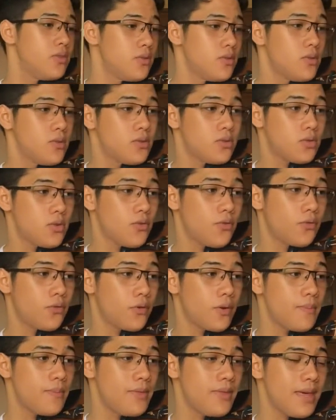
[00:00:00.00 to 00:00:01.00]
So
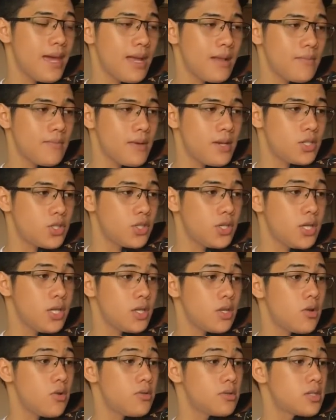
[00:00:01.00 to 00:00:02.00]
from that measure,
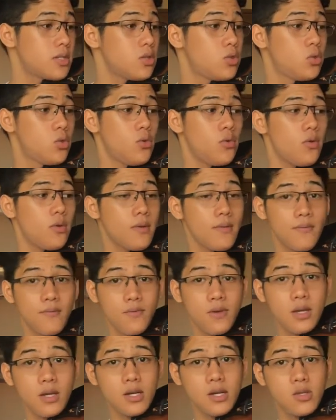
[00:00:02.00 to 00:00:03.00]
it goes 2,
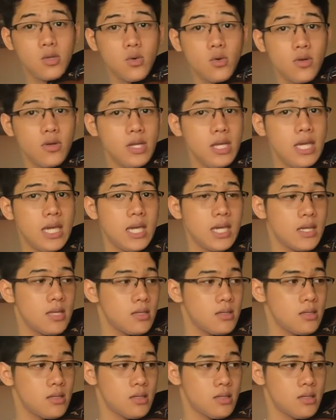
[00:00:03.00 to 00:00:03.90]
finger 2 on E.